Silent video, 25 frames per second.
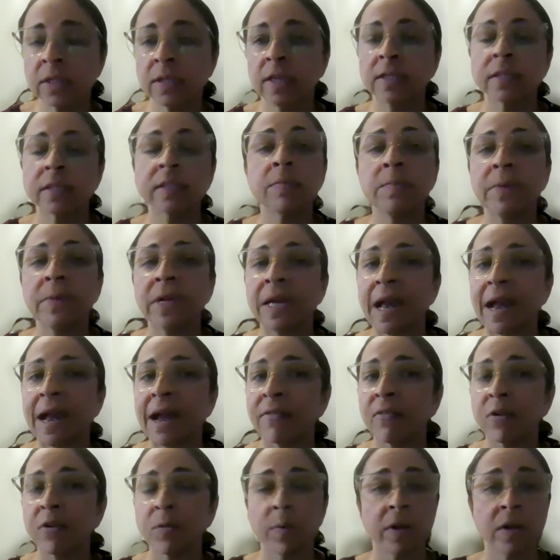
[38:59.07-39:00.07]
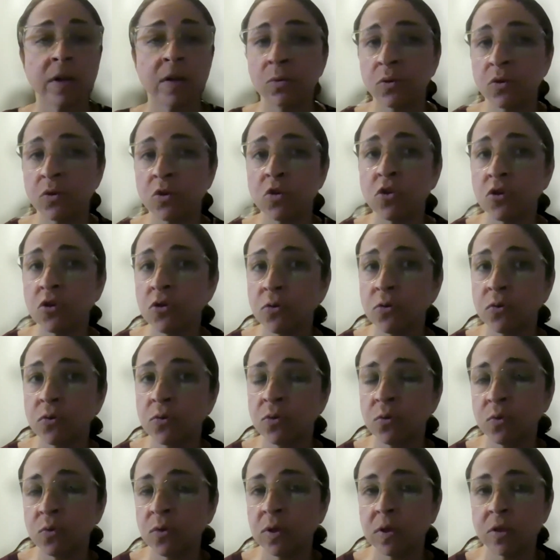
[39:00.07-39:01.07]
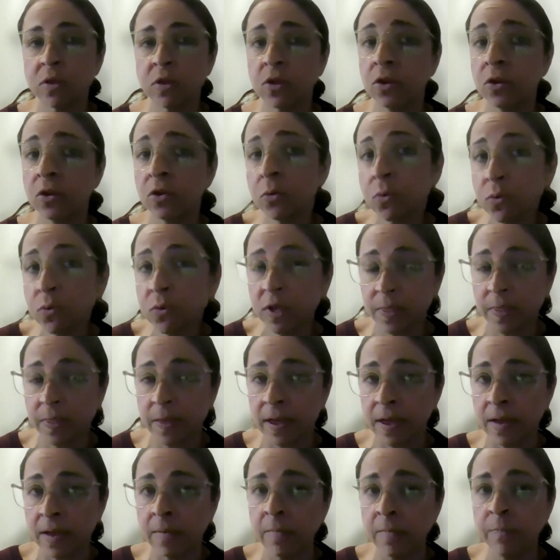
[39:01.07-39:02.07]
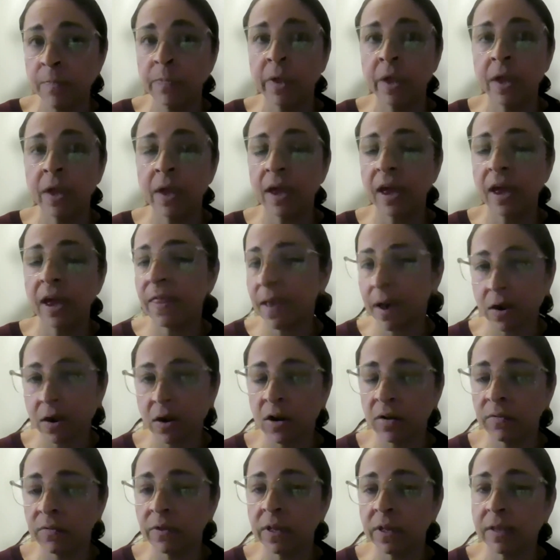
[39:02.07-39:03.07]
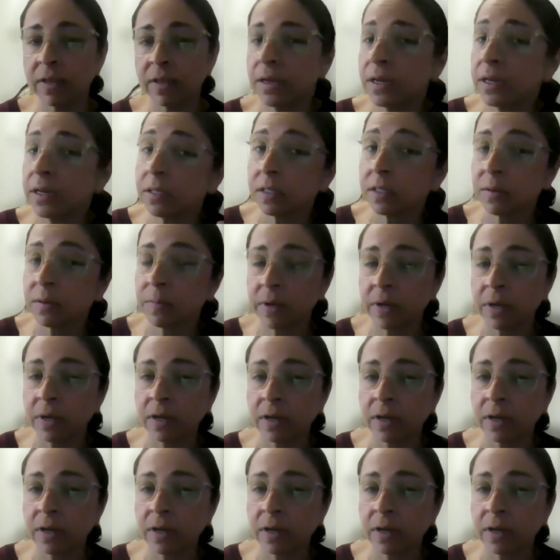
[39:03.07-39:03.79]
That doesn't mean everybody would choose to use them, and that obviously needs to